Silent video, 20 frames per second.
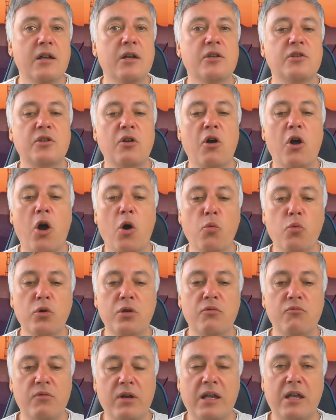So I
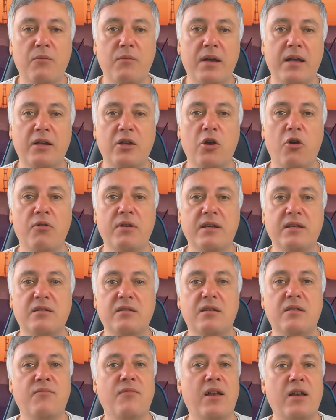wouldn't recommend going into
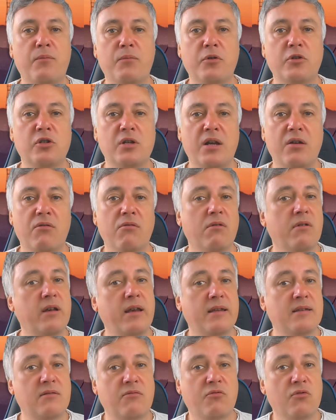developer channel,
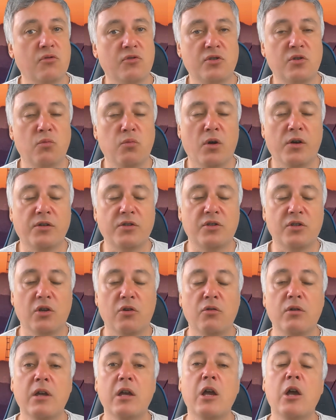unless of course you want
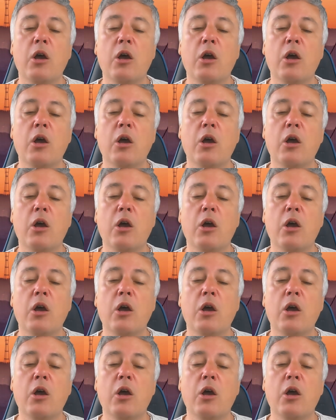to.